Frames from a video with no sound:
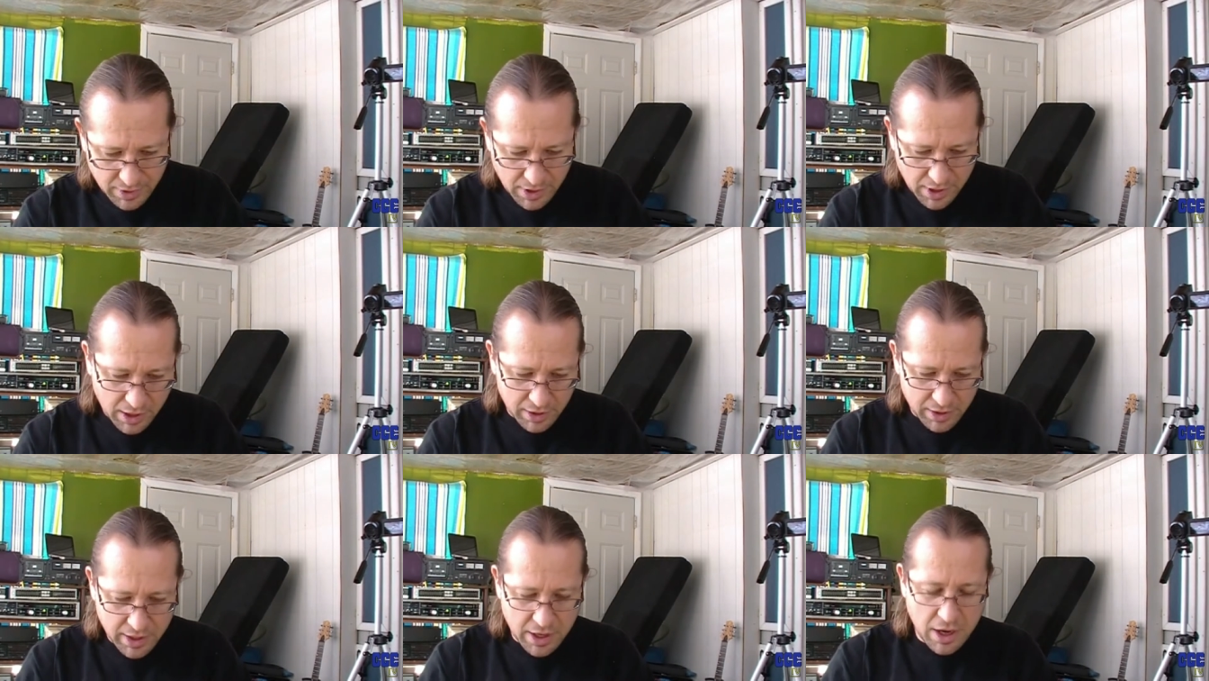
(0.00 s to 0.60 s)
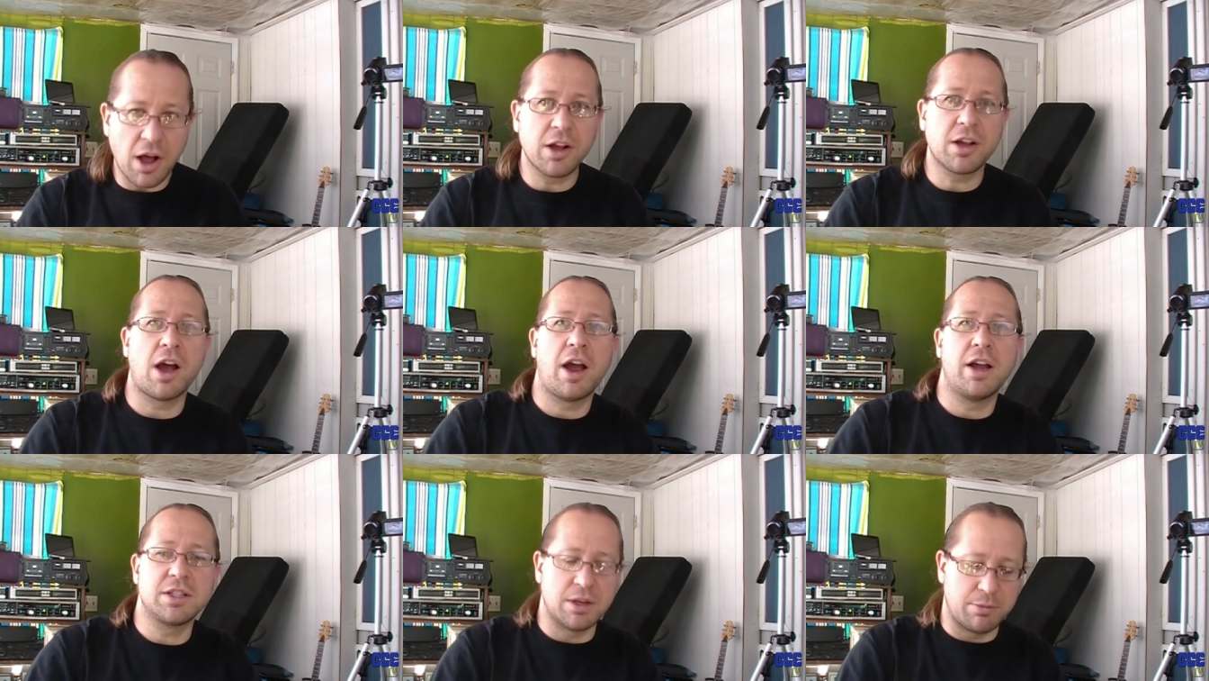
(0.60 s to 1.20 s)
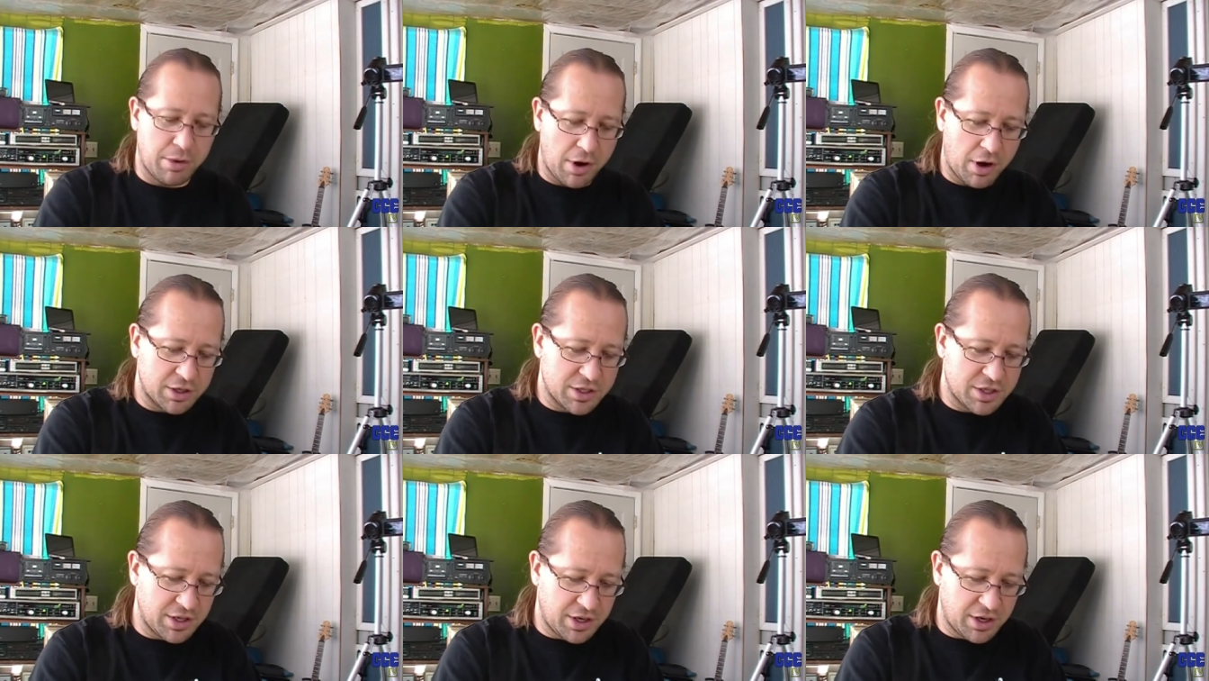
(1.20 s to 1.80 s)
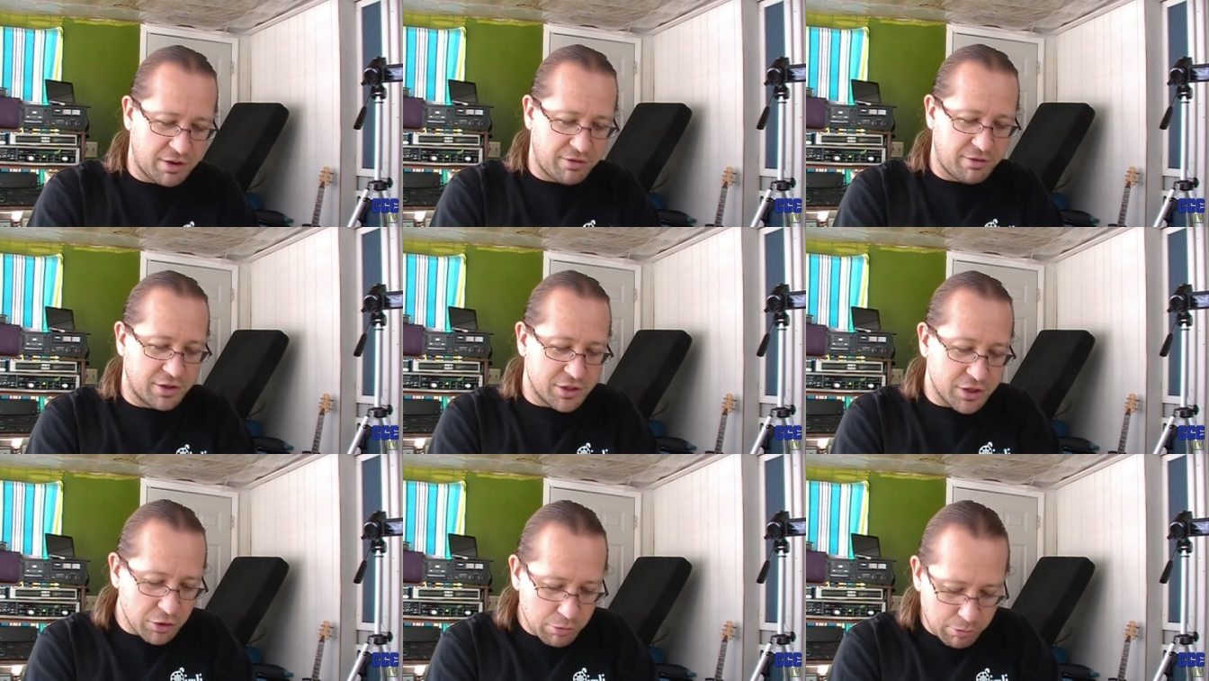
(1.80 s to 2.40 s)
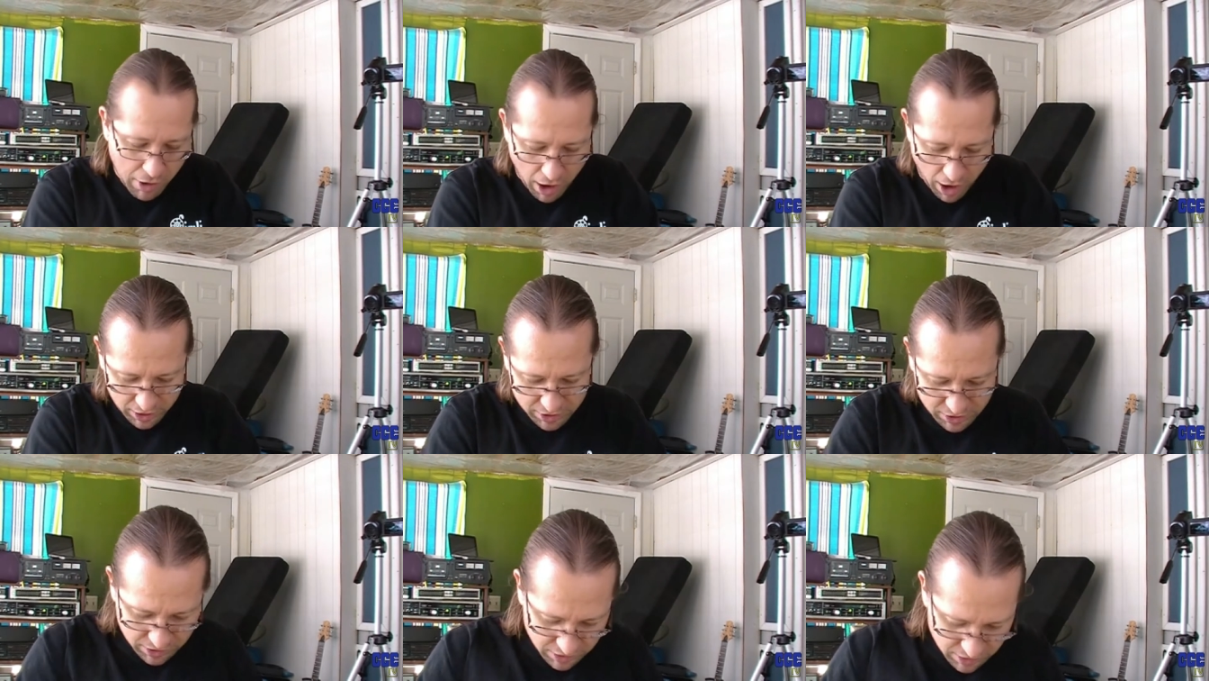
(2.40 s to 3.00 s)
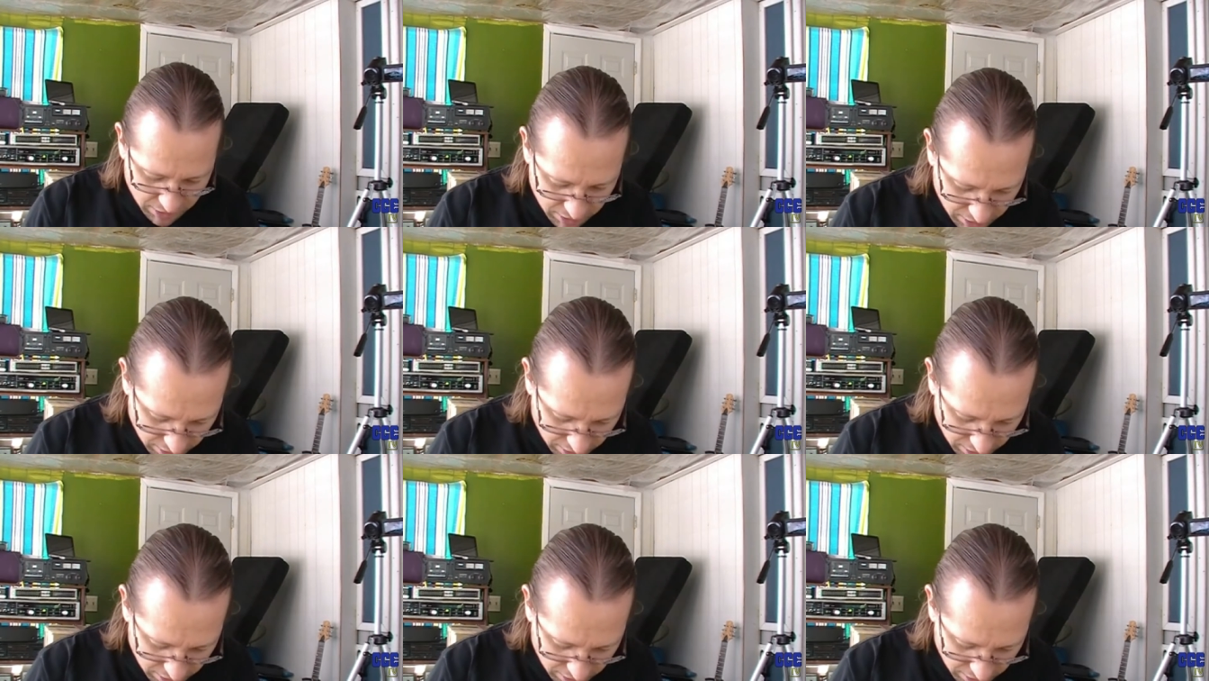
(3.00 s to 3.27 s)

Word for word: There, you get all kinds of parts in here for two bucks.